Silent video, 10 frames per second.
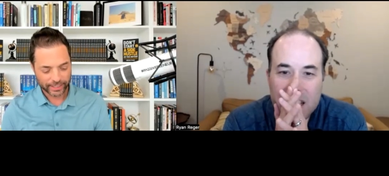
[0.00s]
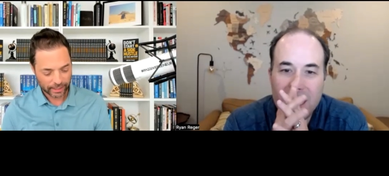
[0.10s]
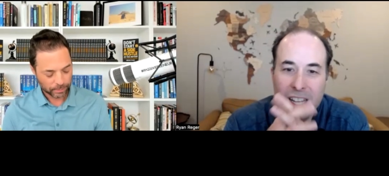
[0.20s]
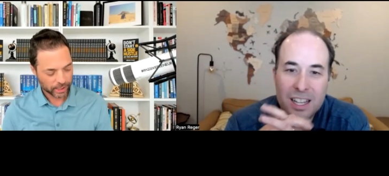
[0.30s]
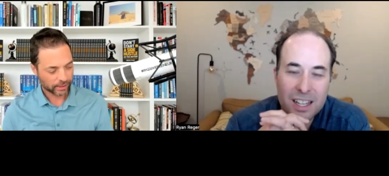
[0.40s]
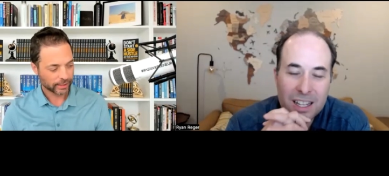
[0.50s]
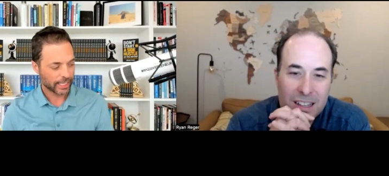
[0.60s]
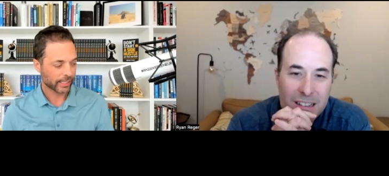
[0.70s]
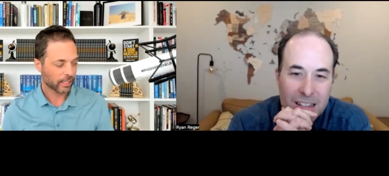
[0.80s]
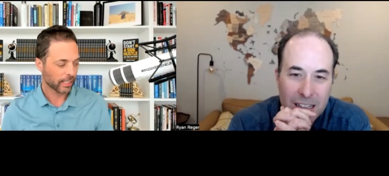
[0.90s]
Speaker 1: I didn't particularly
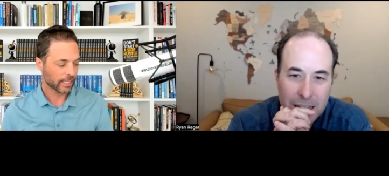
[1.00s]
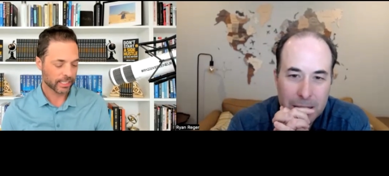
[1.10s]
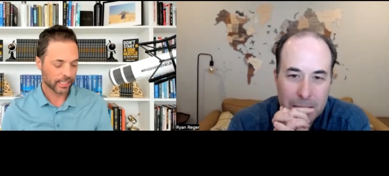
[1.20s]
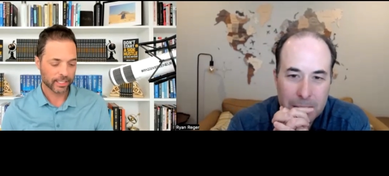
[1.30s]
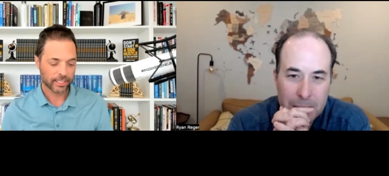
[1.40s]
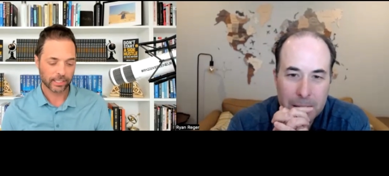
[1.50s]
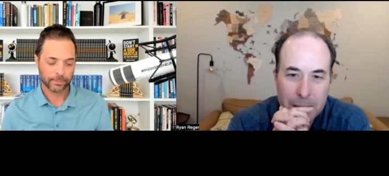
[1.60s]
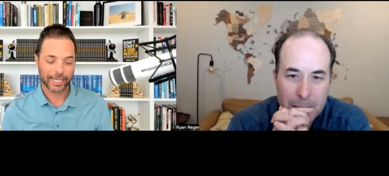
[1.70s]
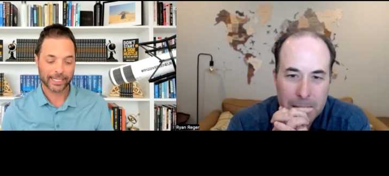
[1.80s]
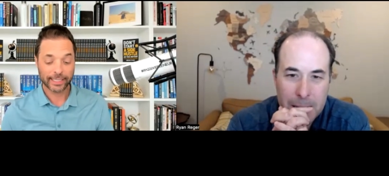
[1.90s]
take it all that
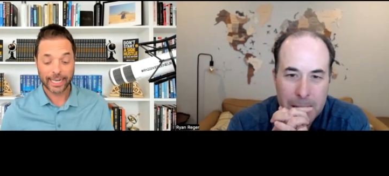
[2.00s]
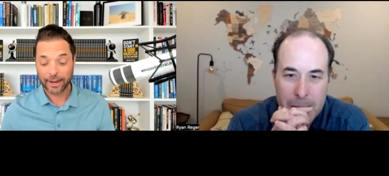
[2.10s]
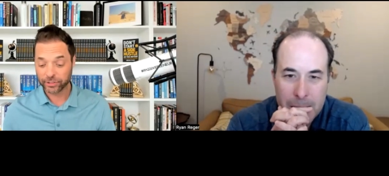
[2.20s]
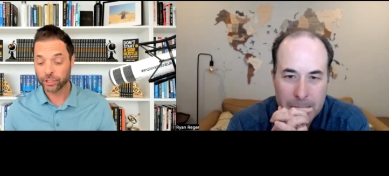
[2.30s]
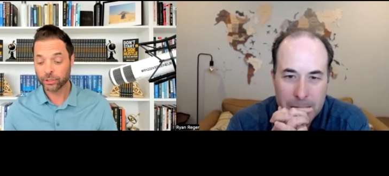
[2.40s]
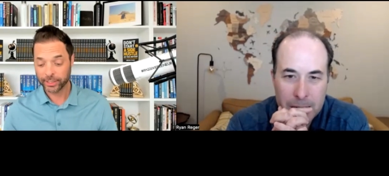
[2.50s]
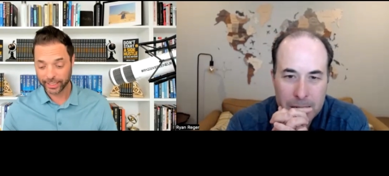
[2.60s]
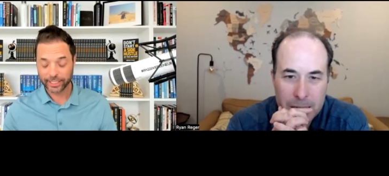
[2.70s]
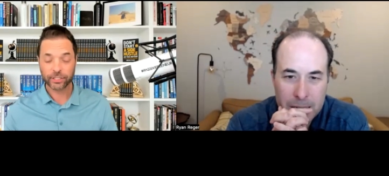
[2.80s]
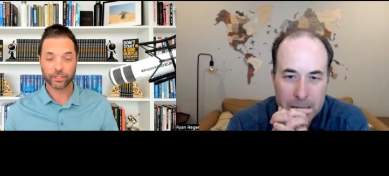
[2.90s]
seriously, but I did have to do
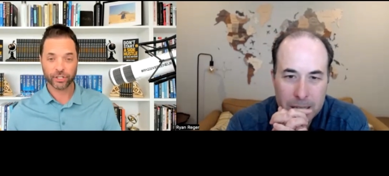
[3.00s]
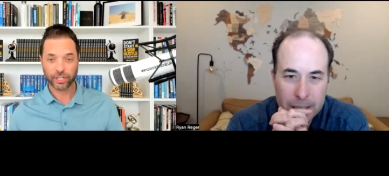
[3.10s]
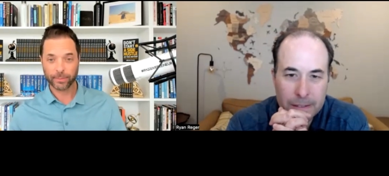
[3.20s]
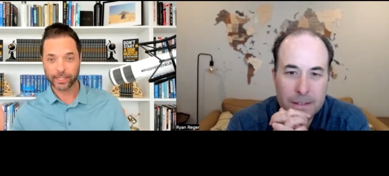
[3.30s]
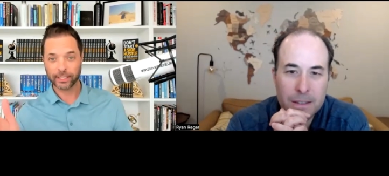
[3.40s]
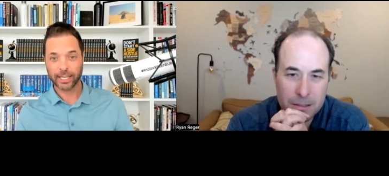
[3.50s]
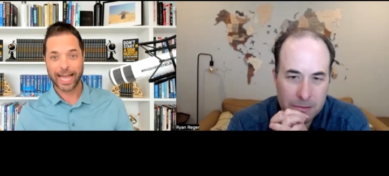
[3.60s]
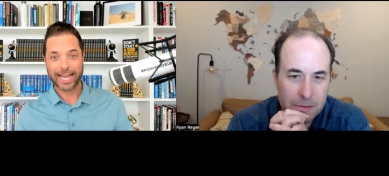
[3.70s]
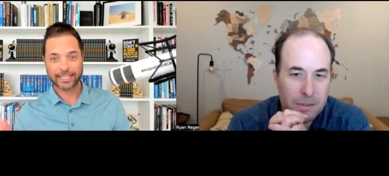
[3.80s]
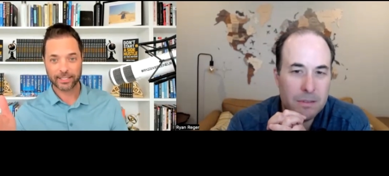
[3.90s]
an internship on the
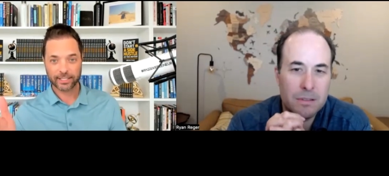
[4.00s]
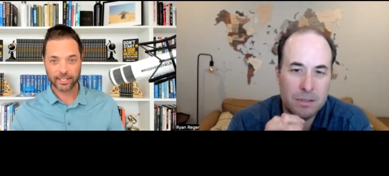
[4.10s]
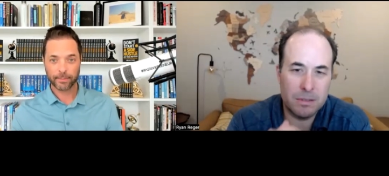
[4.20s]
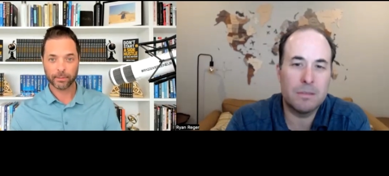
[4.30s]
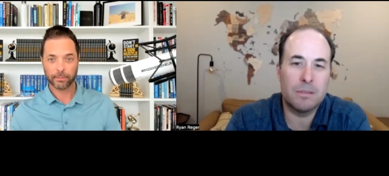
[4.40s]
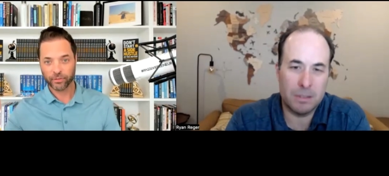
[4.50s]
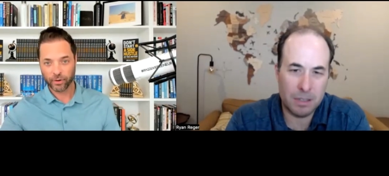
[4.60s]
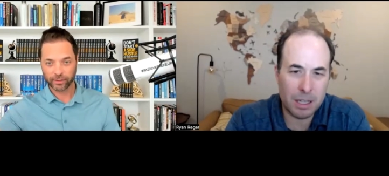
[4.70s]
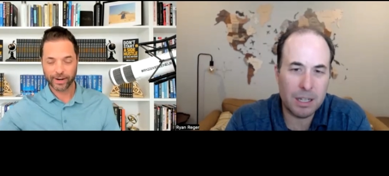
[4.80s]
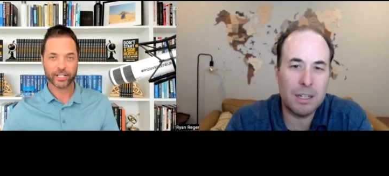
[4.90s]
last summer
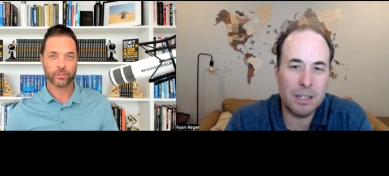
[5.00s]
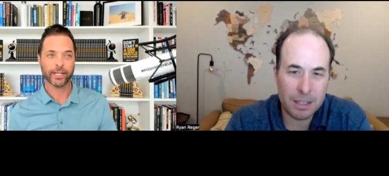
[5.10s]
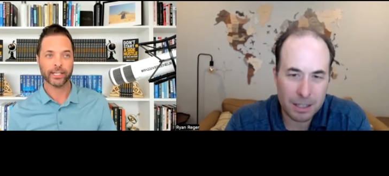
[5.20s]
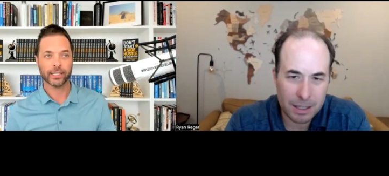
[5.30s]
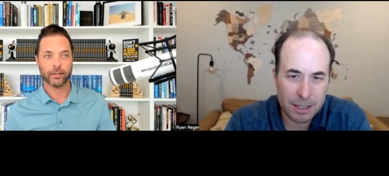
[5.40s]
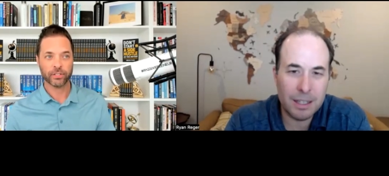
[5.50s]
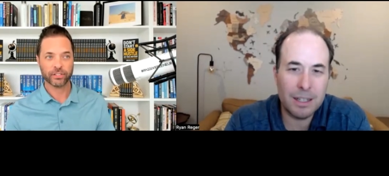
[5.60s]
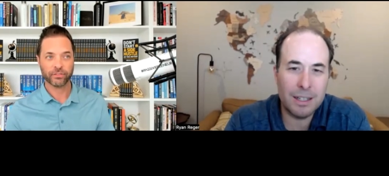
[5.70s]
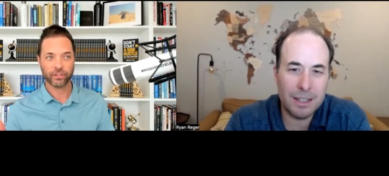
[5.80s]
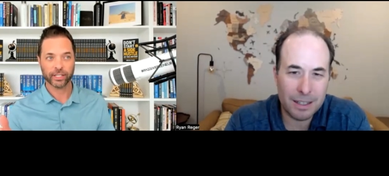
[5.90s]
before I graduated, and it
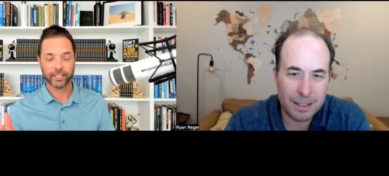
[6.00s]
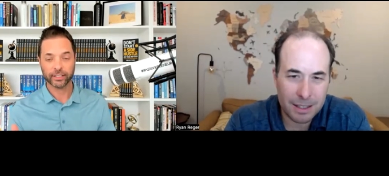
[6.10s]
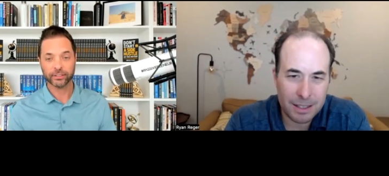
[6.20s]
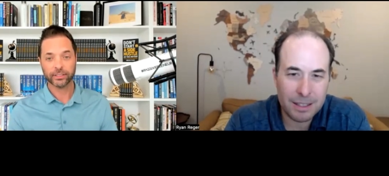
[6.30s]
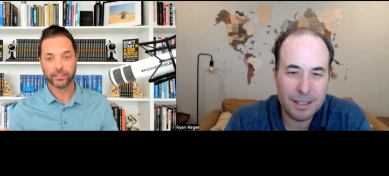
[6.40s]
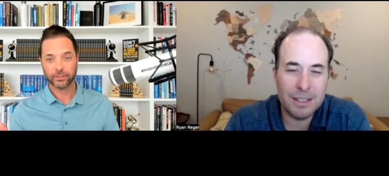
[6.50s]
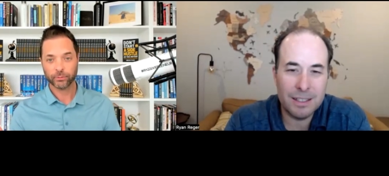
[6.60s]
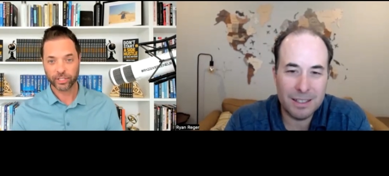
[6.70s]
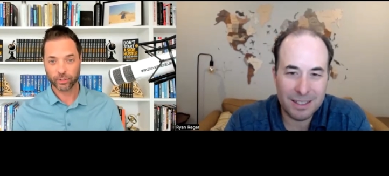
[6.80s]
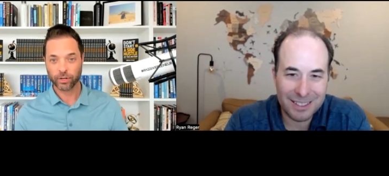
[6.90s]
was uh-uh. for Hilton
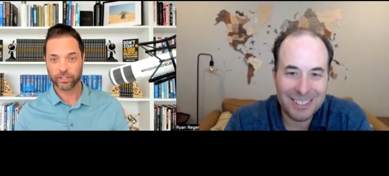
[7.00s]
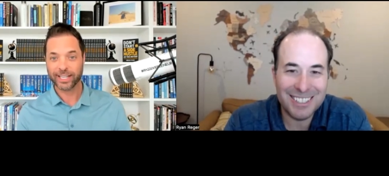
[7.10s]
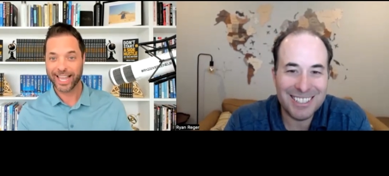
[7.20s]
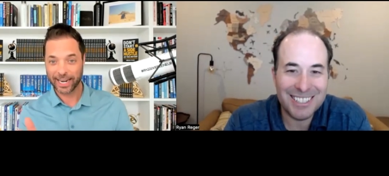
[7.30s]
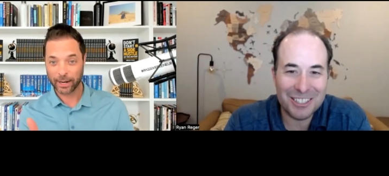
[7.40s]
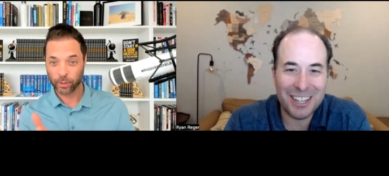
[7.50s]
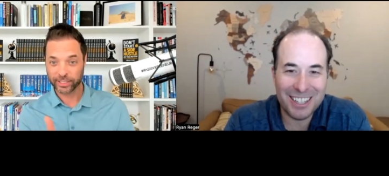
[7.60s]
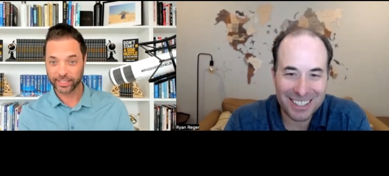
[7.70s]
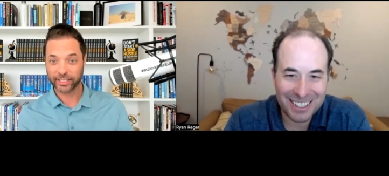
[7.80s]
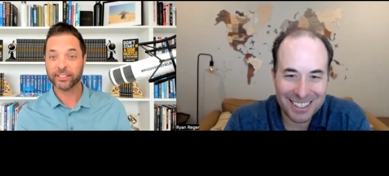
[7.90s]
Resorts, and I
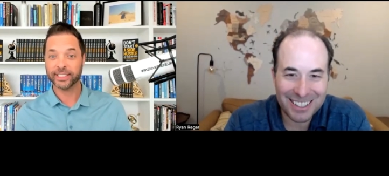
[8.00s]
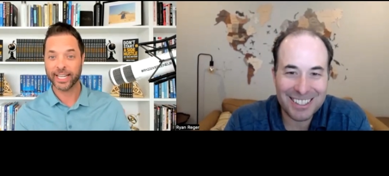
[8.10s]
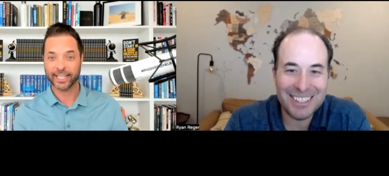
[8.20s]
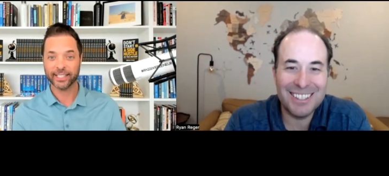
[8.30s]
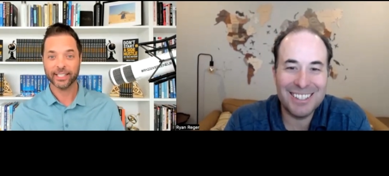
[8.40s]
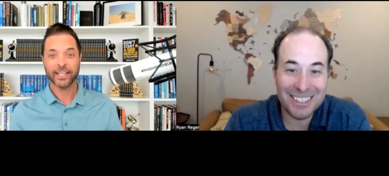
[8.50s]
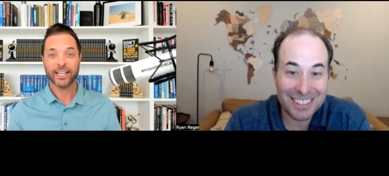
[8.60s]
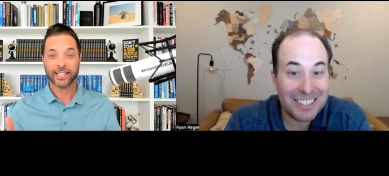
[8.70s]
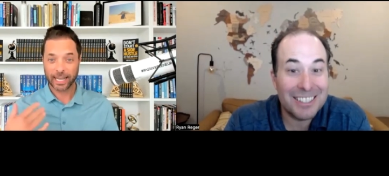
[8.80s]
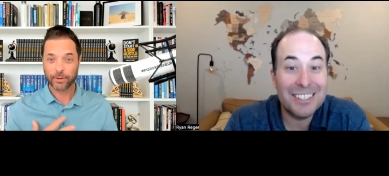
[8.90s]
worked at Hilton Head
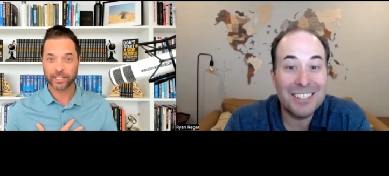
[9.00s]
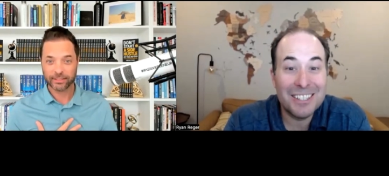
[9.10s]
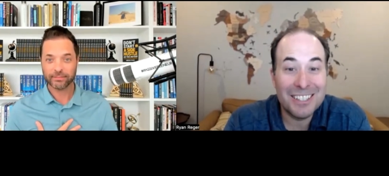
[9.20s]
because I was a